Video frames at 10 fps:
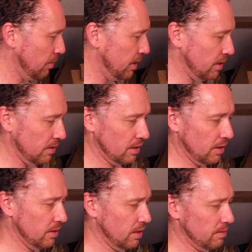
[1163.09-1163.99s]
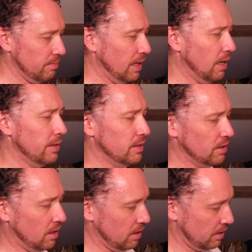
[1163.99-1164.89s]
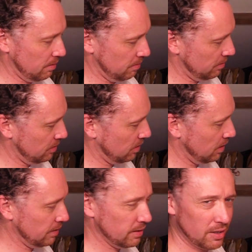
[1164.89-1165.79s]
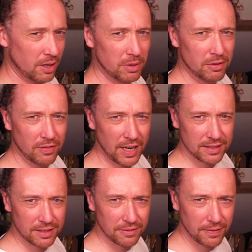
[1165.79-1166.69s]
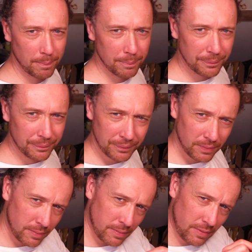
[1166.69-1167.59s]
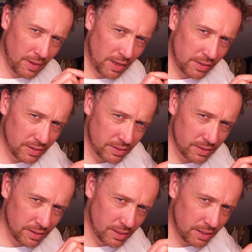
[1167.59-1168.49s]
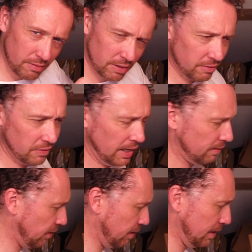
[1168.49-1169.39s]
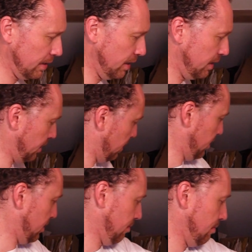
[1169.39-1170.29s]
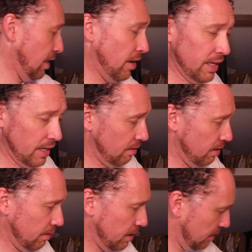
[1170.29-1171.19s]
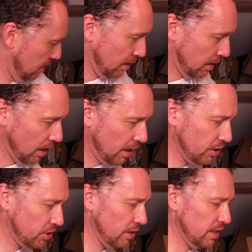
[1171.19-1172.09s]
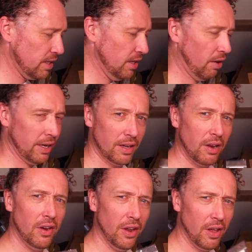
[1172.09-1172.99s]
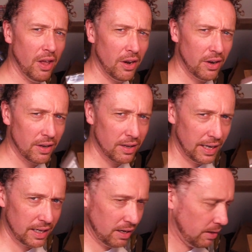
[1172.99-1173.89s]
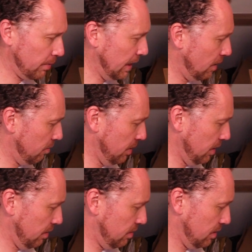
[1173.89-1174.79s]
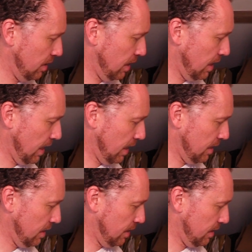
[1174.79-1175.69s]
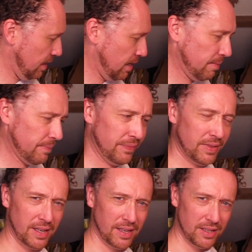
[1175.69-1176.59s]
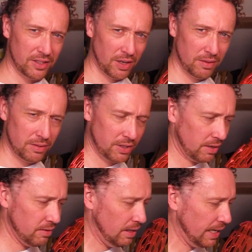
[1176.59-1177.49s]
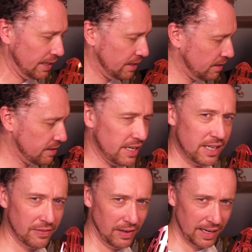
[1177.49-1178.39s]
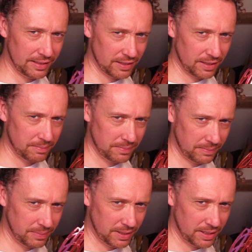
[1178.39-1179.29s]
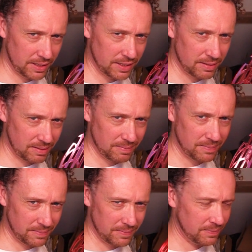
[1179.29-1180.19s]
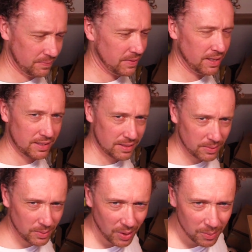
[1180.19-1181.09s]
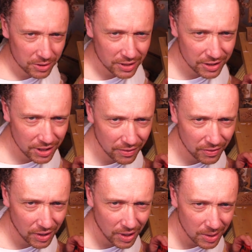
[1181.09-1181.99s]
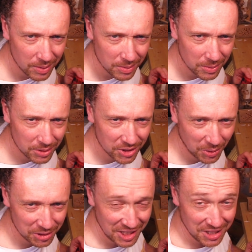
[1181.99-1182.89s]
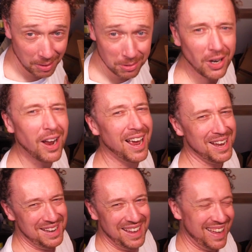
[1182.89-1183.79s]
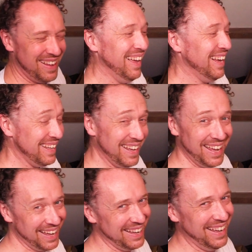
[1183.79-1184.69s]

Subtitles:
Where'd those go? And me glow in the dark. Well, not glow in the dark, but reflective things. They don't really reflect very well in here because it's light in here anyway. I'm going to try these at night, and I'll let you know how I get on with those. And yeah, don't lick your deflector because it's what's that, Jeff? What a saucy soldier. Yeah.